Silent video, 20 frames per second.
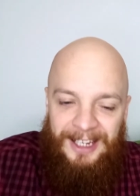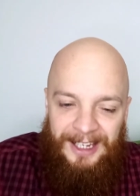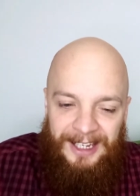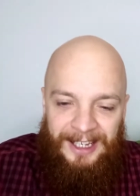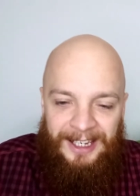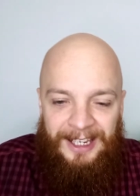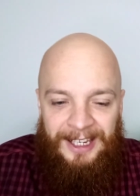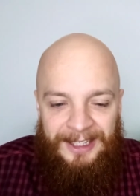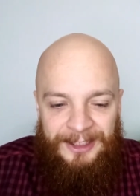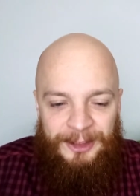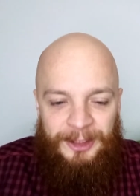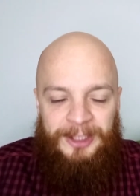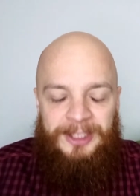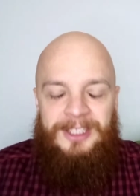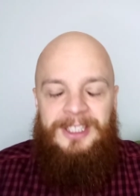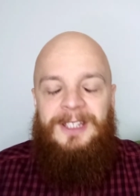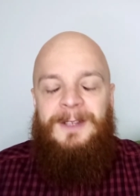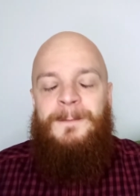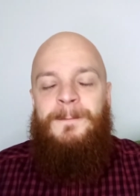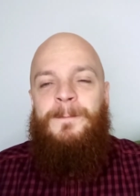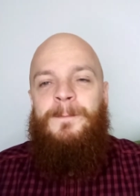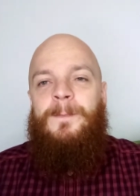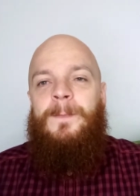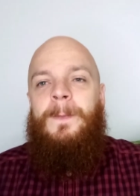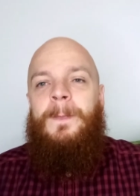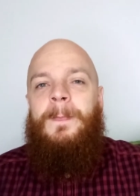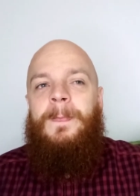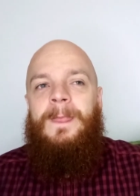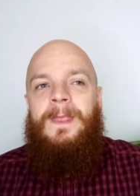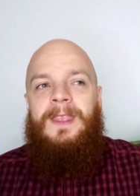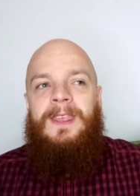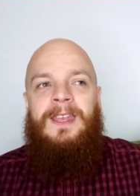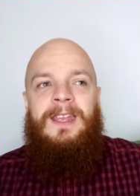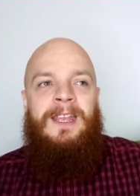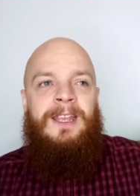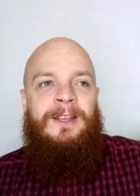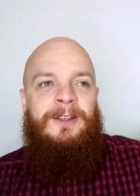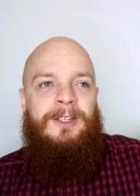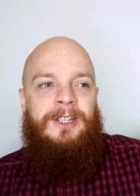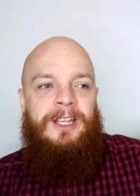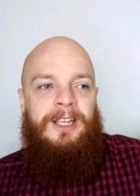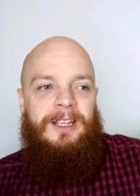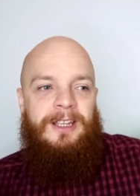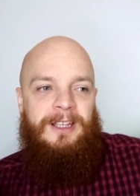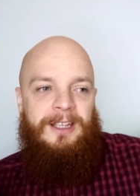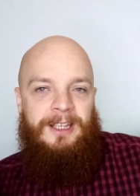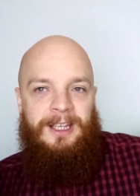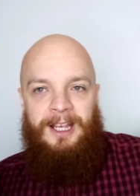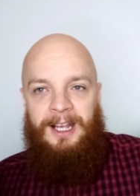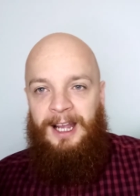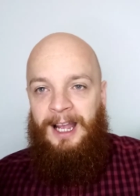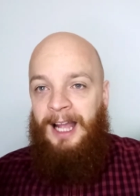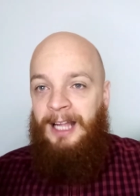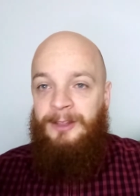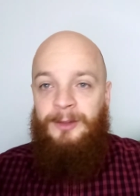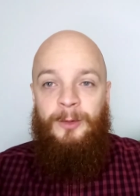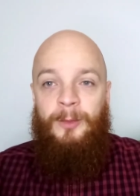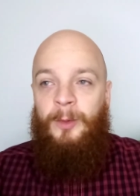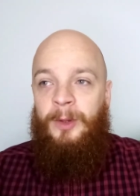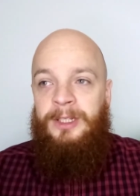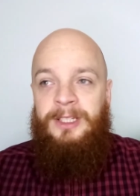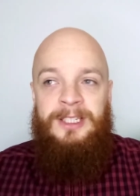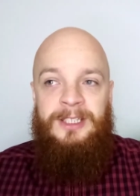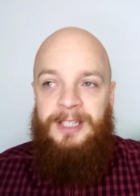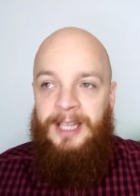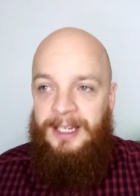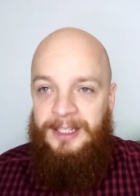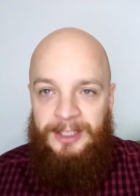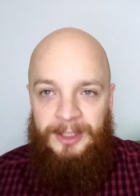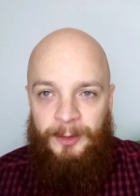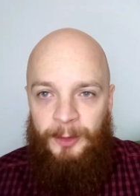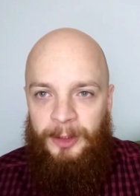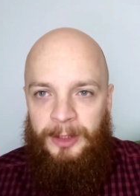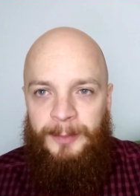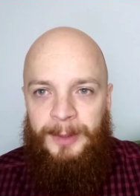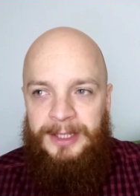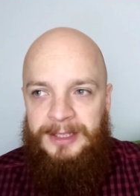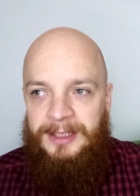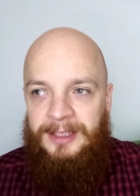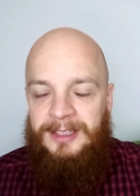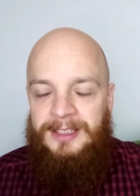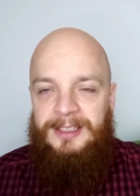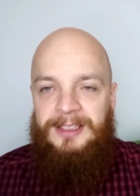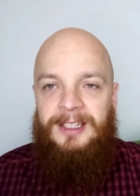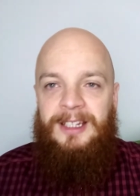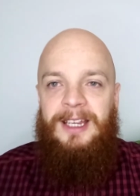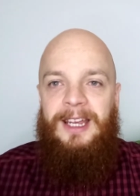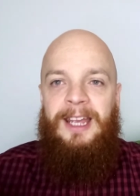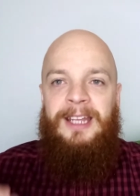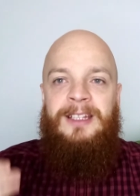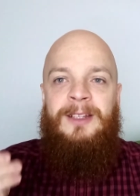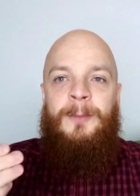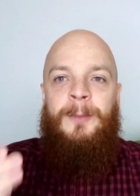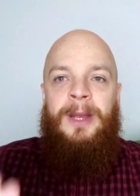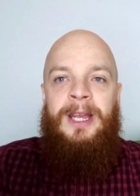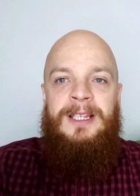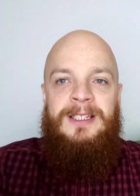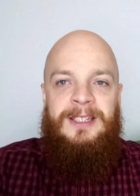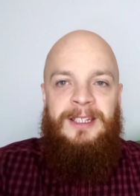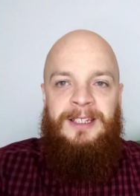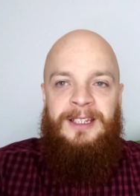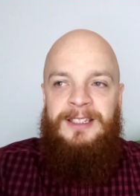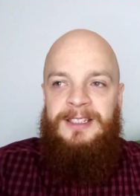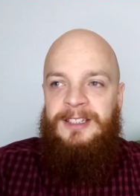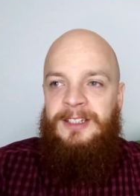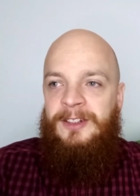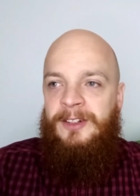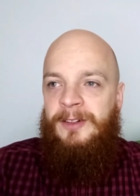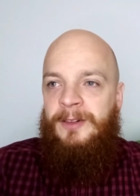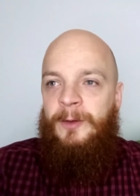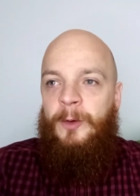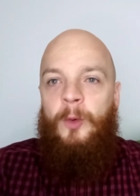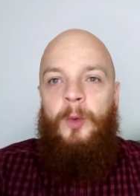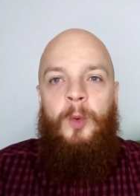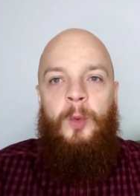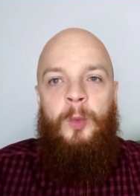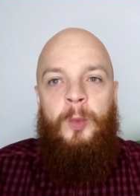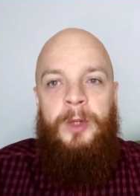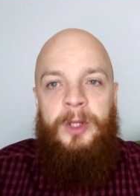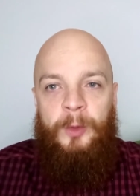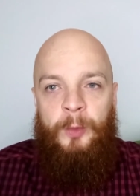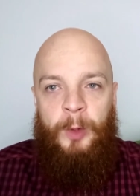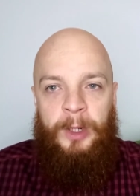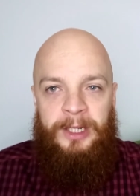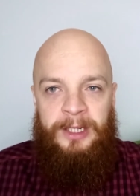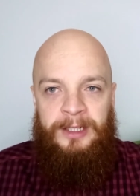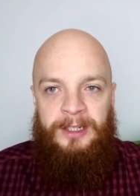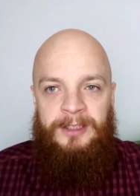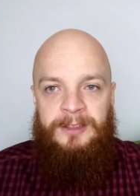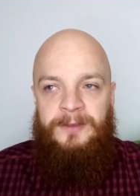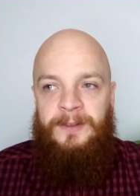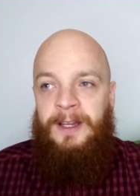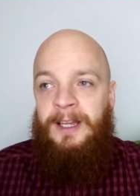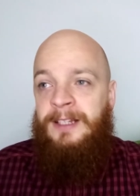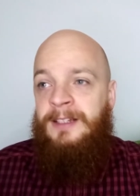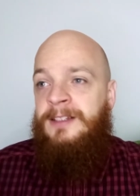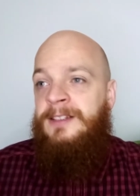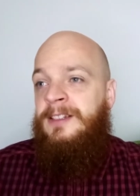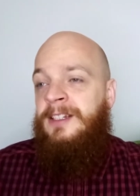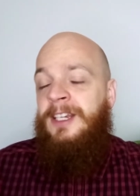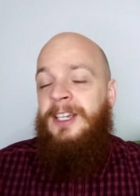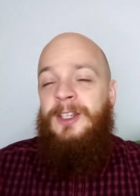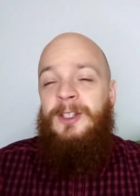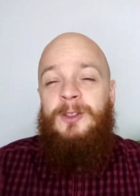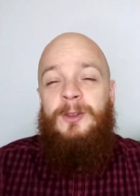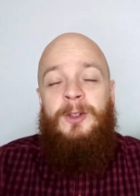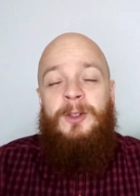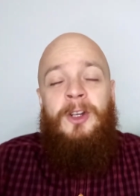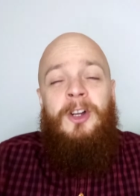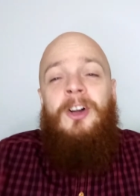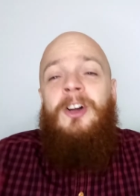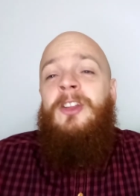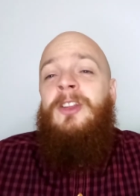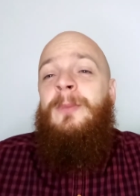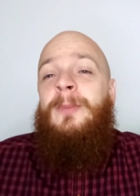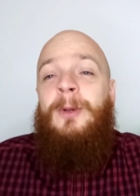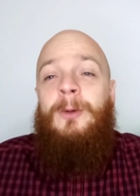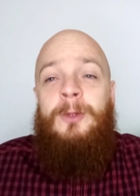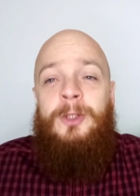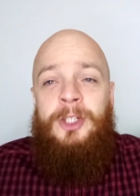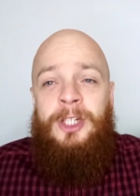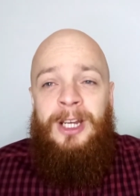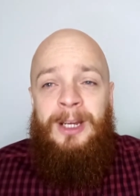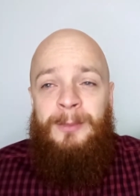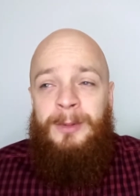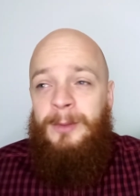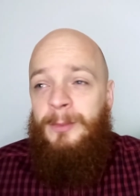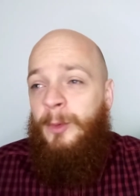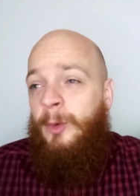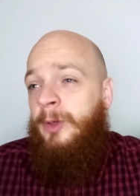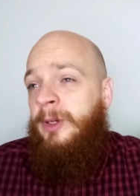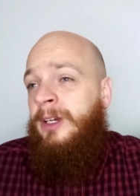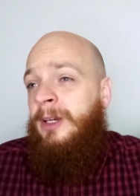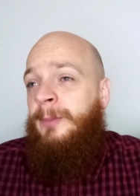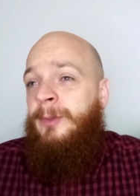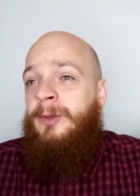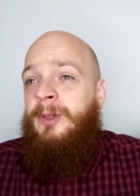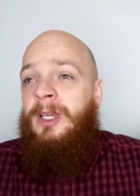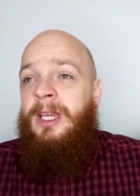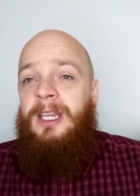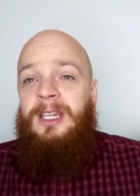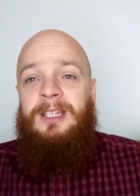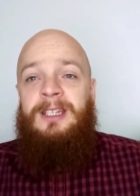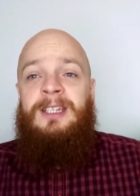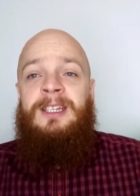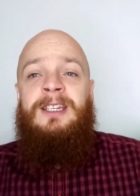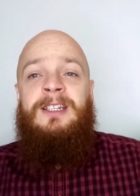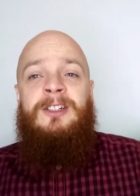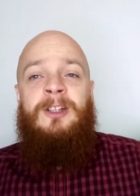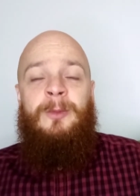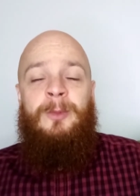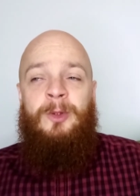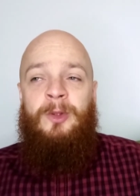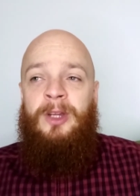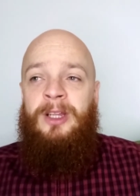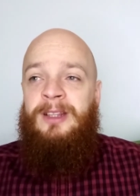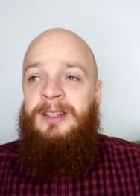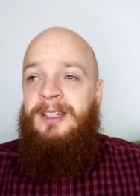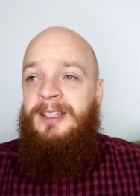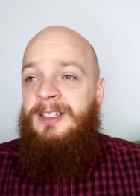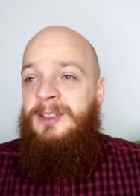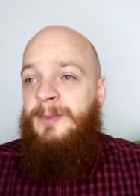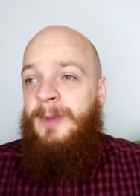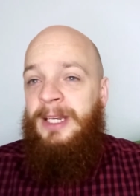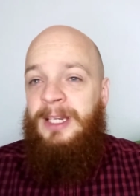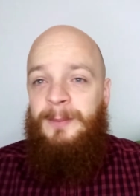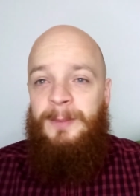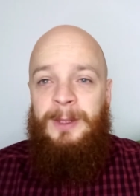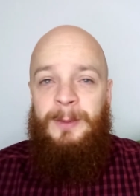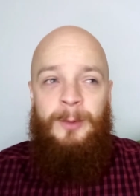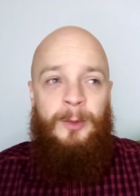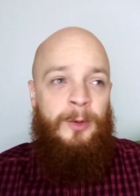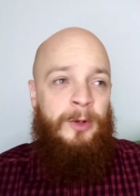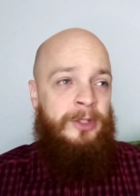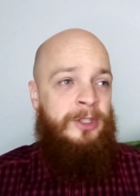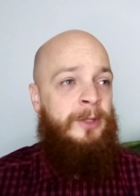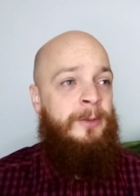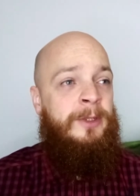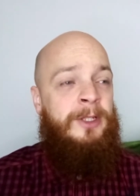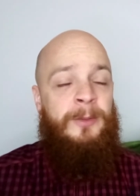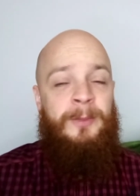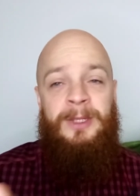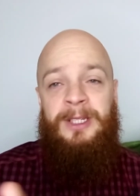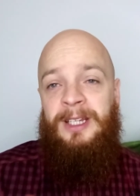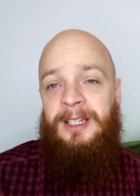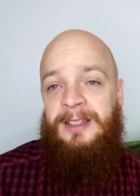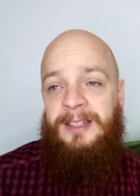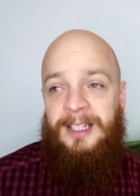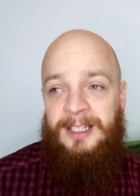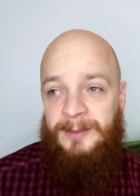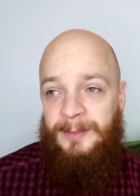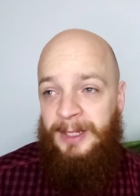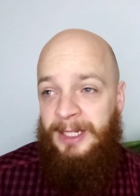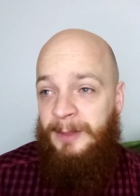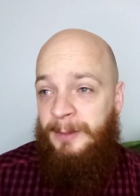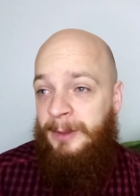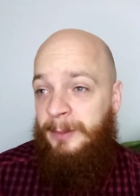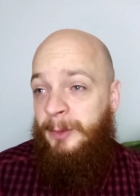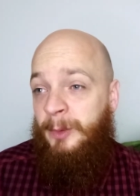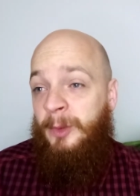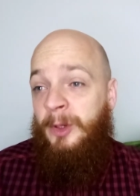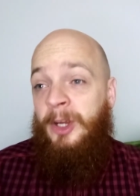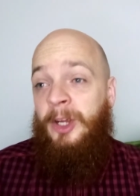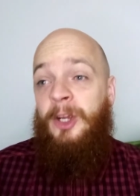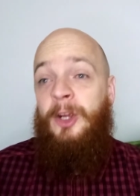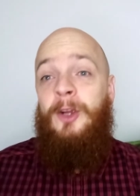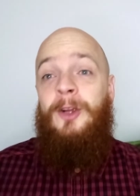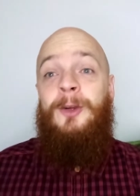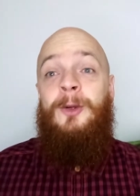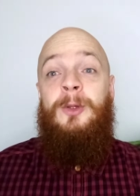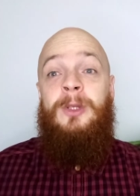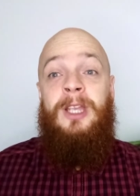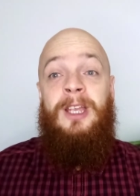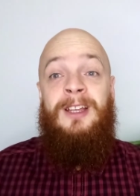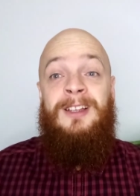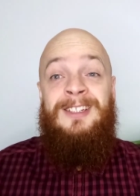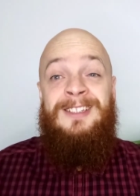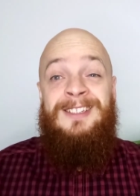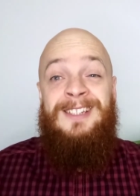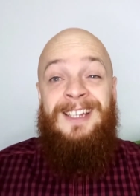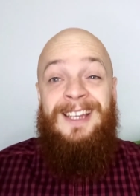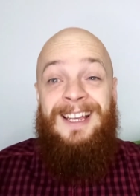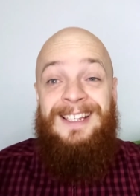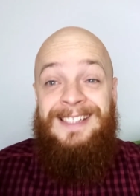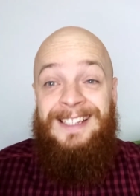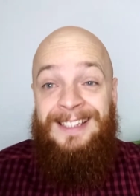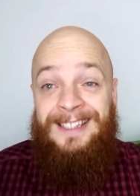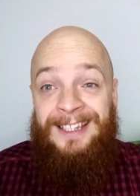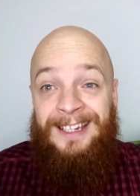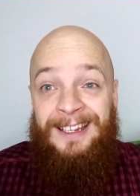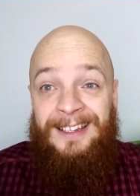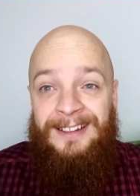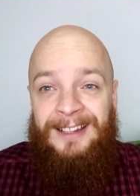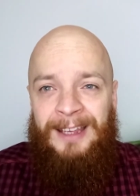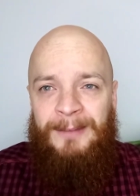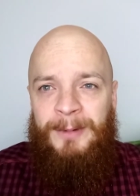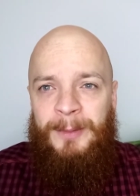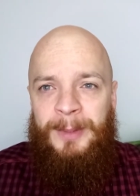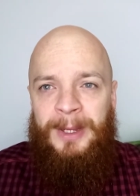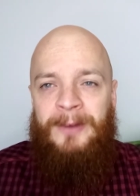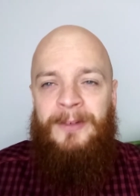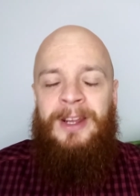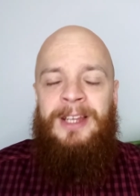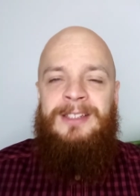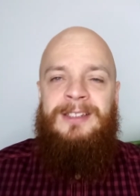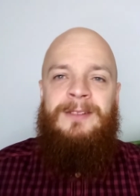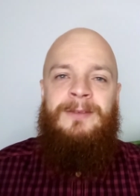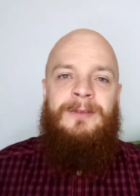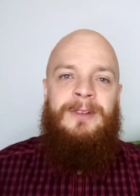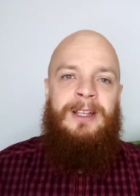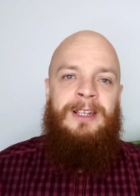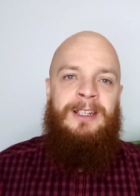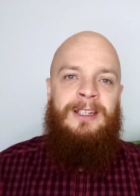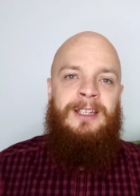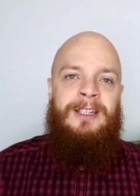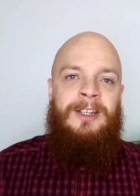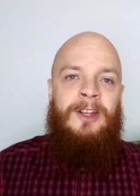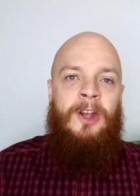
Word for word: It just... it. I don't want these guys to go to business. And the best thing is here, we're winning as fans. So cut all the bullshit about moaning about A E W had these many people or W W E had this many people. Who cares? It's a great time to be a wrestling fan again.